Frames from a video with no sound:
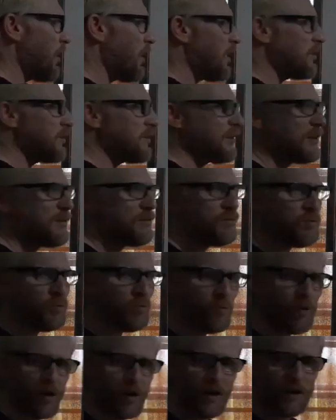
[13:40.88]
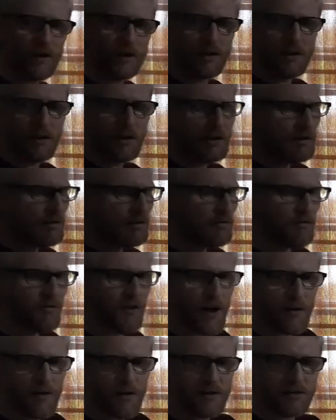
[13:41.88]
positive 1.
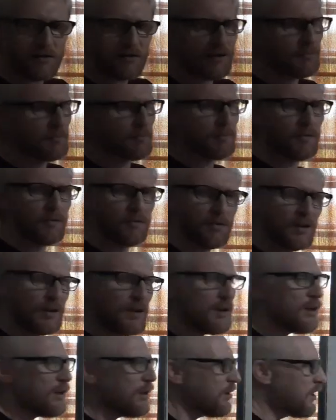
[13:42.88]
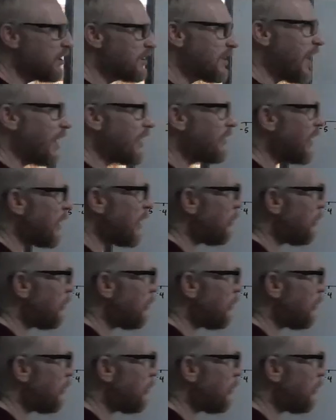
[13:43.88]
Very simple. It's kind